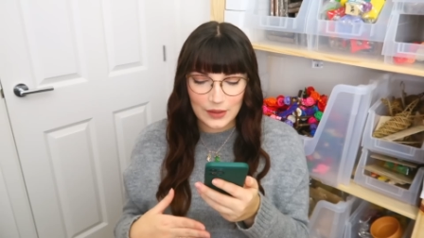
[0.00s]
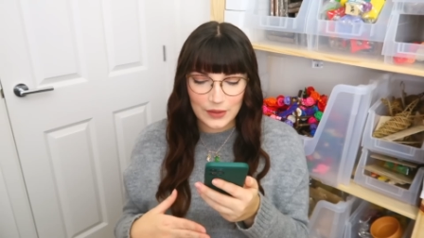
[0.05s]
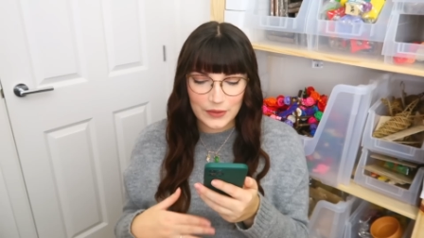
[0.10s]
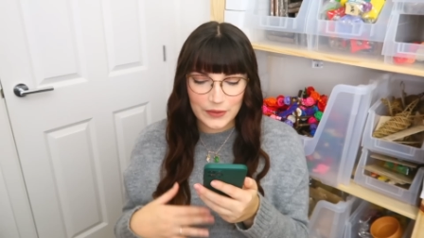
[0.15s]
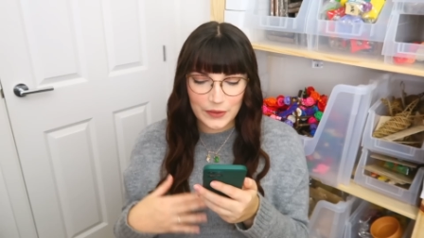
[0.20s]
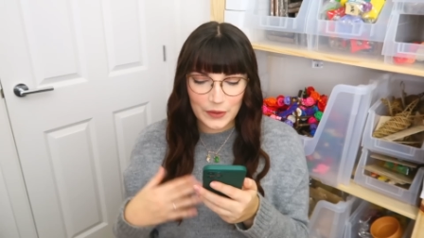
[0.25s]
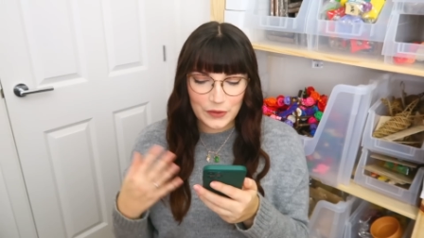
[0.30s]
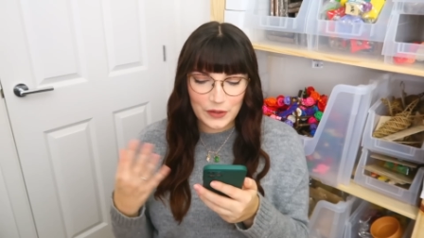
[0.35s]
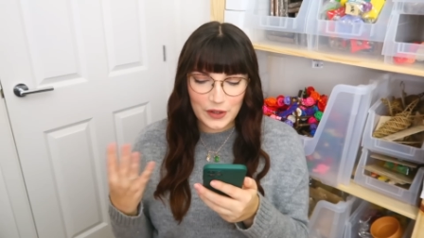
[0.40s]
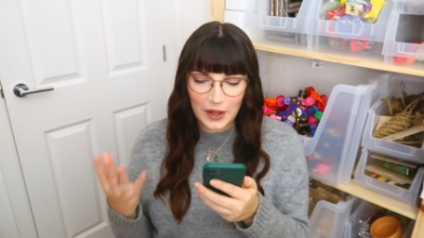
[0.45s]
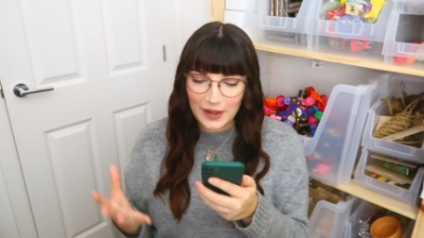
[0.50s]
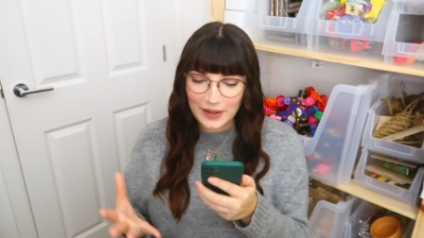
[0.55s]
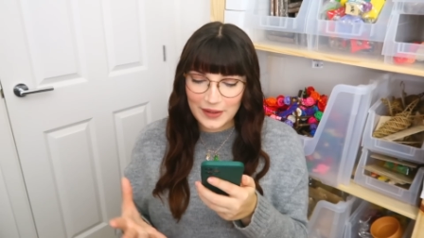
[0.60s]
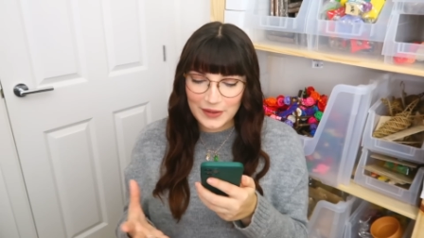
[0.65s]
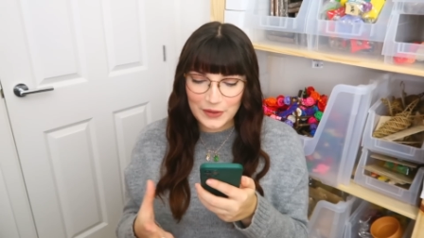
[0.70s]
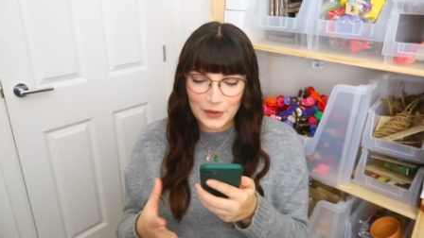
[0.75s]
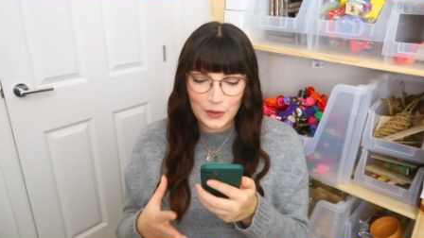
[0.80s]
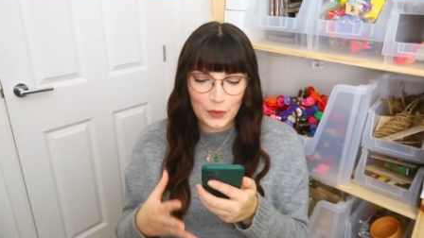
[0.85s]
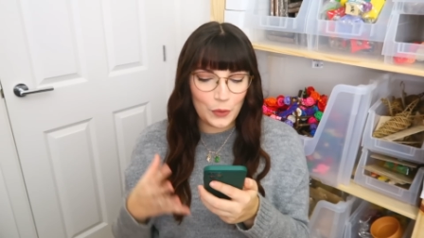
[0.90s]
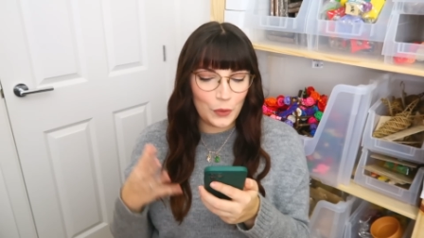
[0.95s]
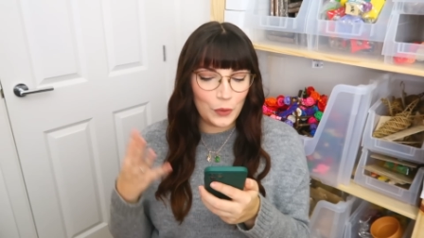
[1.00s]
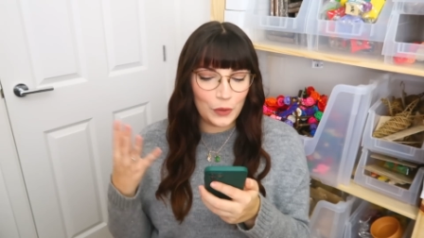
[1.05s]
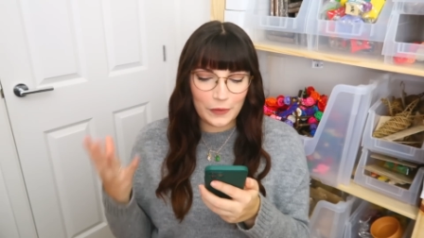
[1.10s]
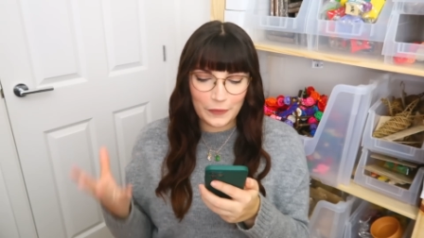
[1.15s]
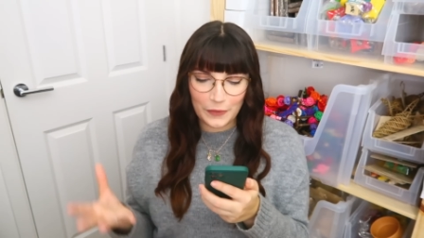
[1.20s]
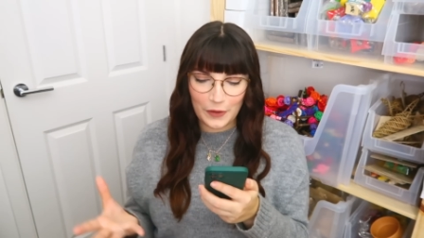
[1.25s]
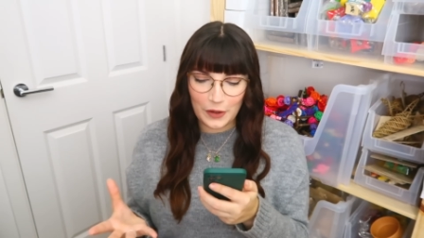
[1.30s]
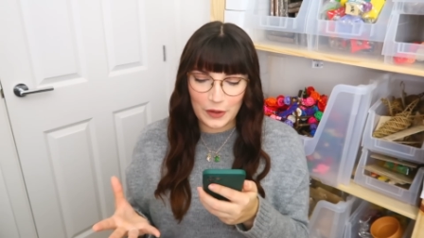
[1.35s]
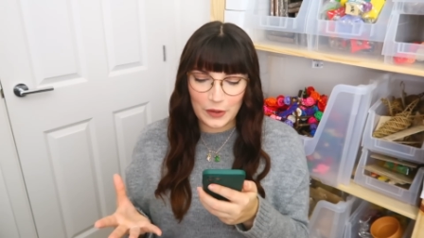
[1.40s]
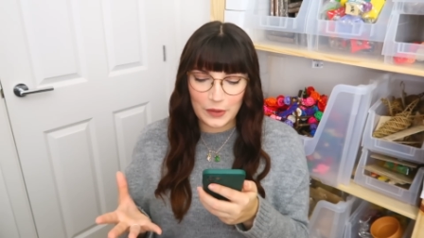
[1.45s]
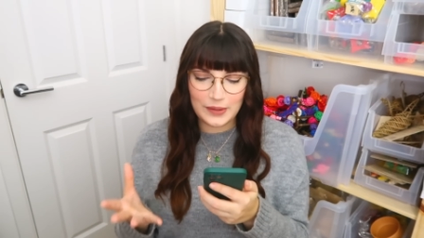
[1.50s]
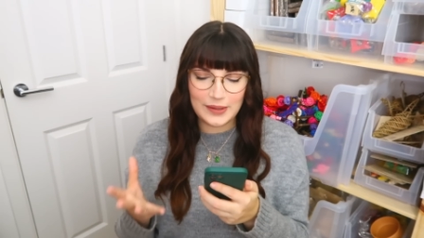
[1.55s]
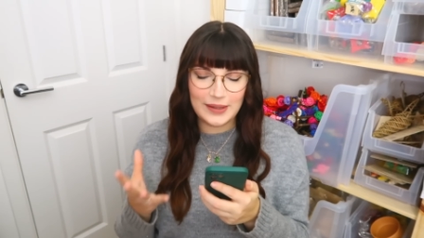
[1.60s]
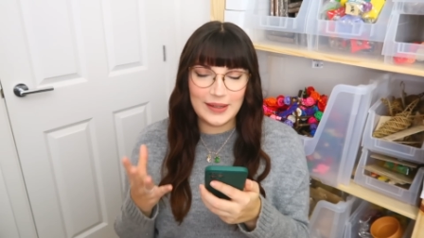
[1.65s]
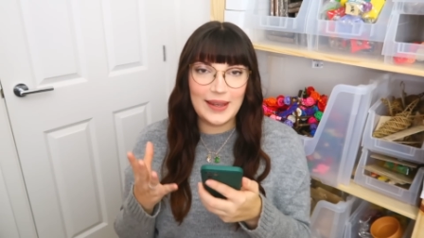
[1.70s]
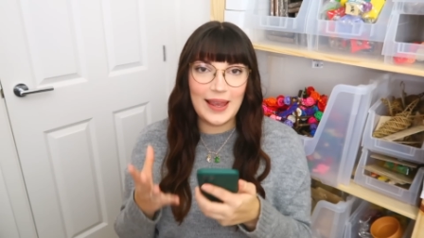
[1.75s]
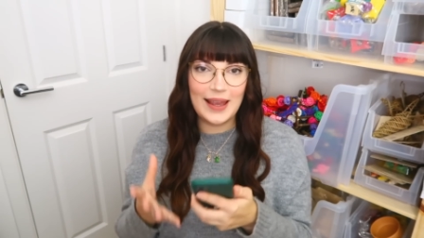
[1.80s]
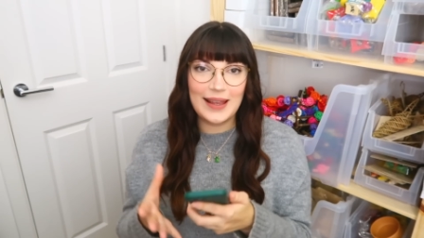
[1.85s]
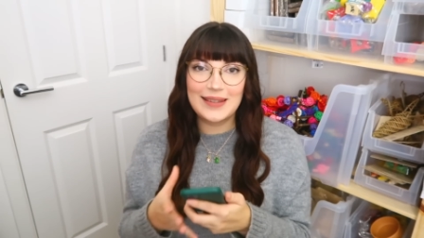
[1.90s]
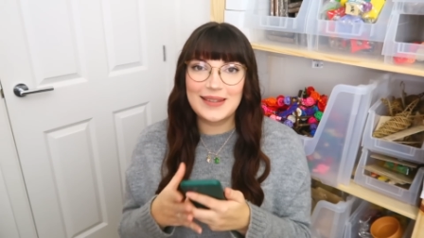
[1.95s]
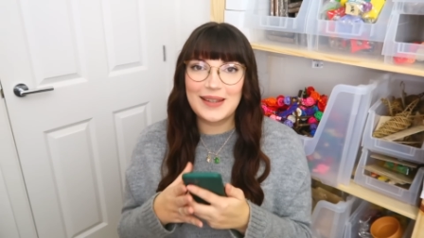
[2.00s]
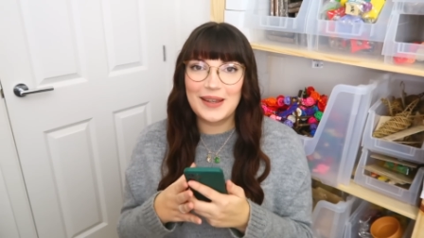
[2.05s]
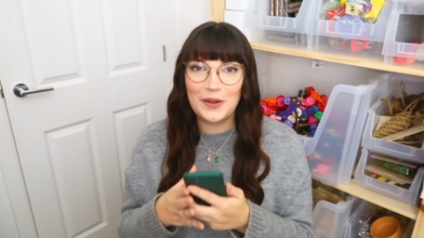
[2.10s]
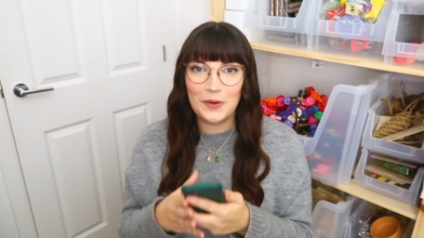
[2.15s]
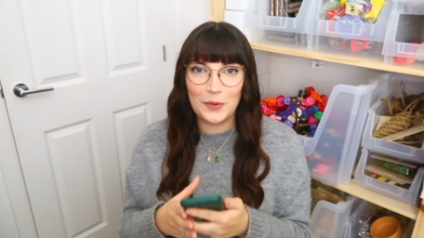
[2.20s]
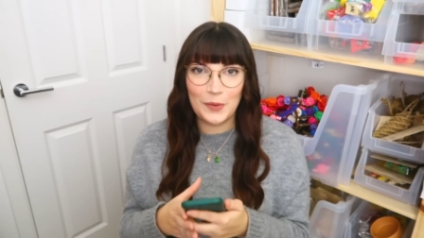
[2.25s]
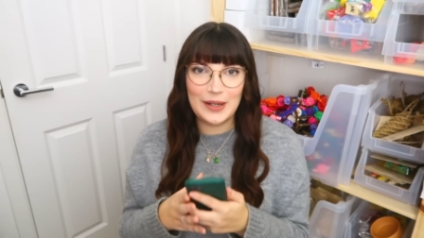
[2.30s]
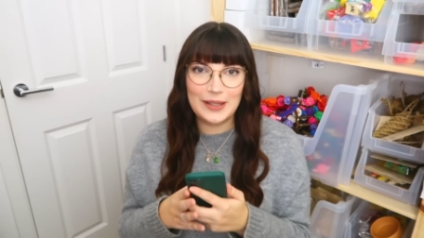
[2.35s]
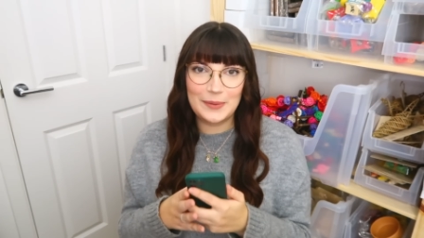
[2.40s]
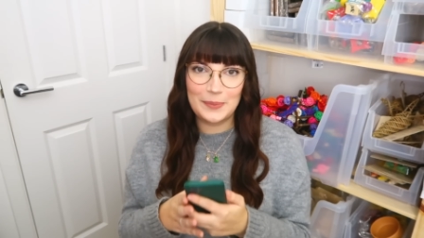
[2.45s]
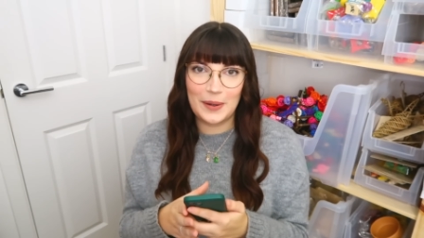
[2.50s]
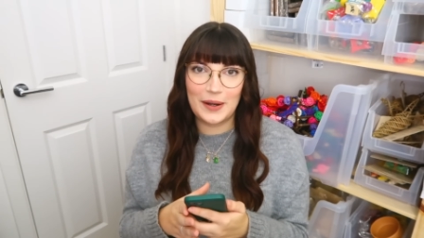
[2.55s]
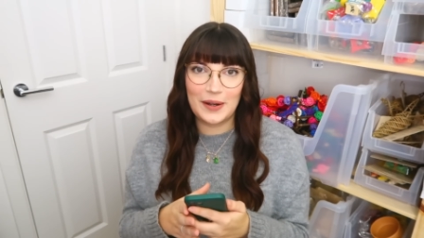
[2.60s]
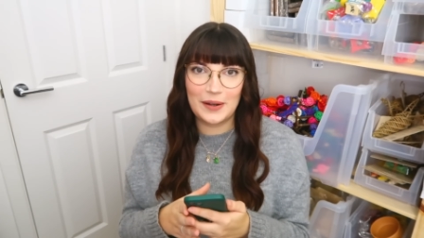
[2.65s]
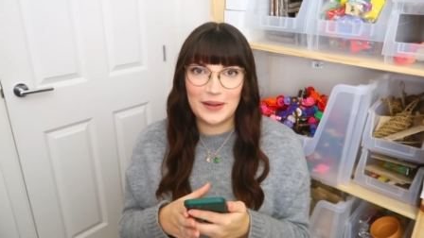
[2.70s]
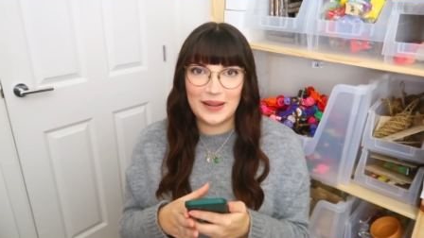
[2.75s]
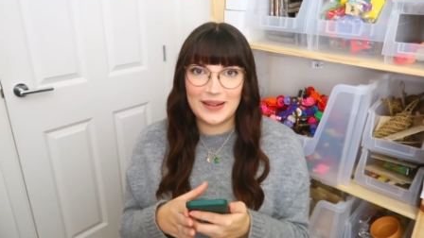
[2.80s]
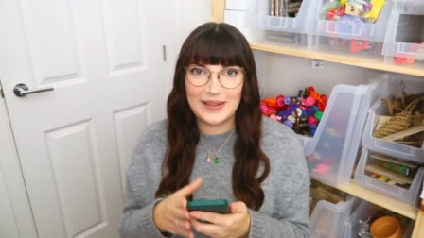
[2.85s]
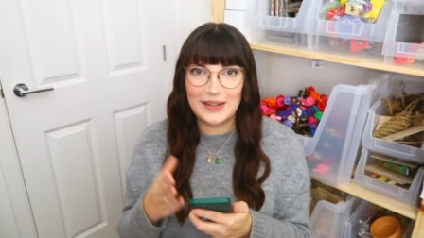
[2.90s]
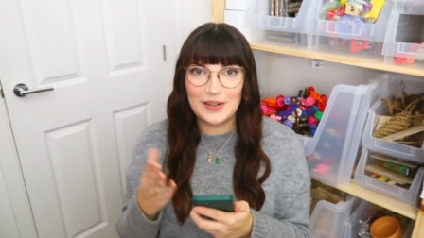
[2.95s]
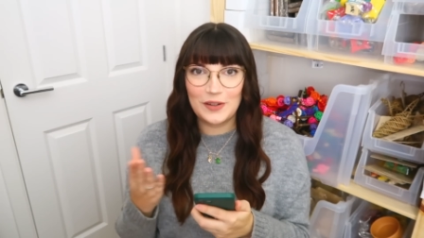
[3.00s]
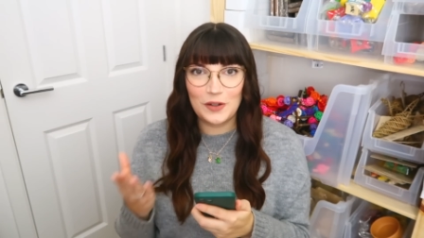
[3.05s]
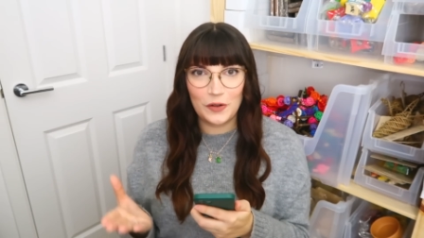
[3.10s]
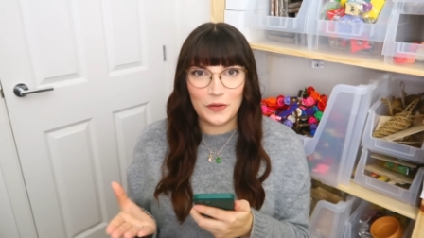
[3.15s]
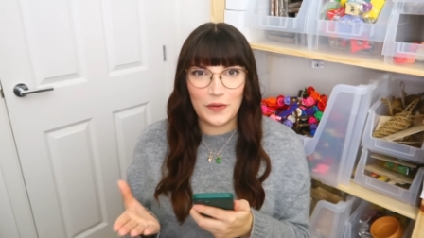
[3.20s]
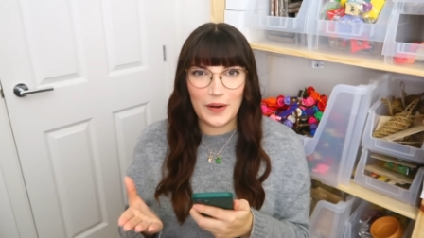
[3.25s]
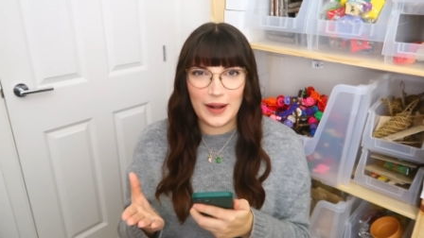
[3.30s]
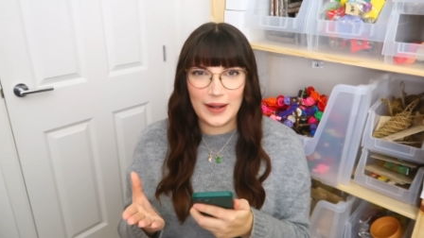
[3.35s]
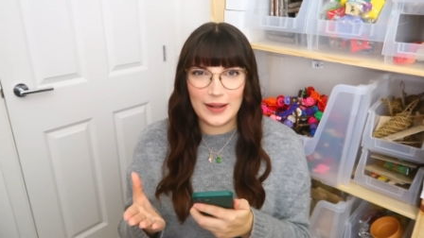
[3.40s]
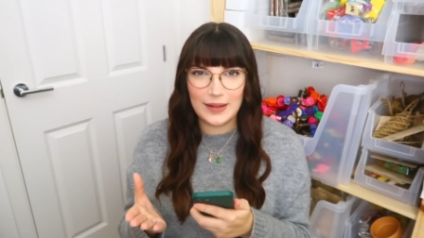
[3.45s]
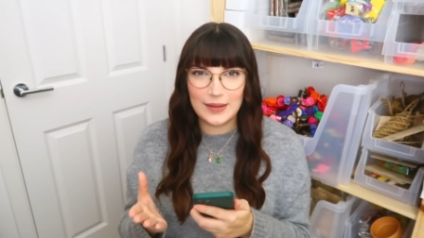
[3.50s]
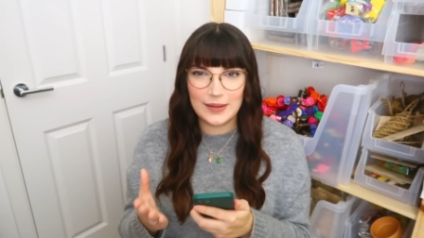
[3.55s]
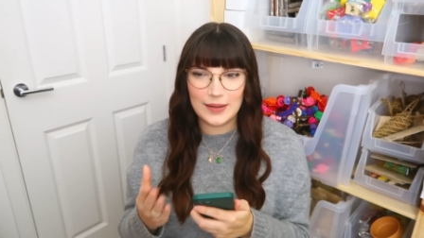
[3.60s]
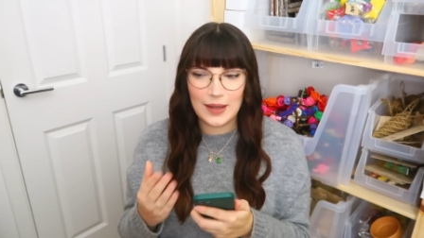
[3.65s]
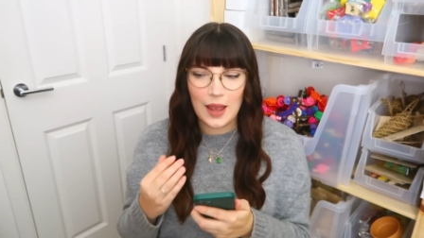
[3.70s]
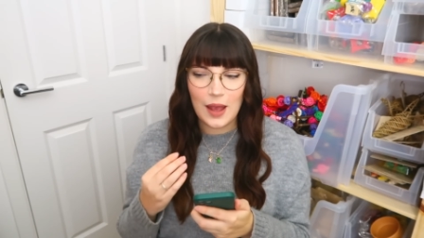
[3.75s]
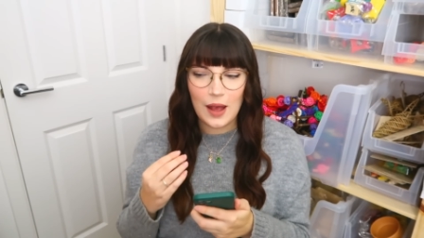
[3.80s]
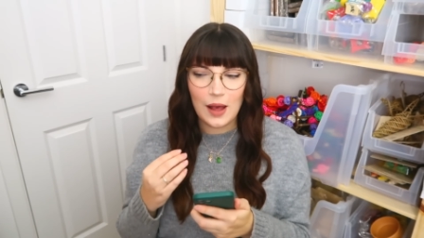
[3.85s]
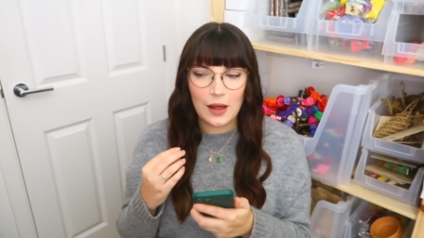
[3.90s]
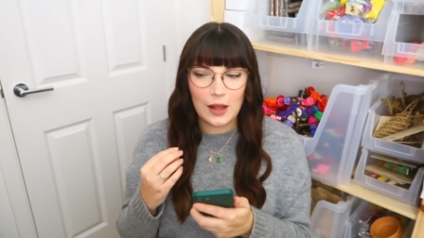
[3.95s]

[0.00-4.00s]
So to answer all of those, yes, I always plan on getting new rats.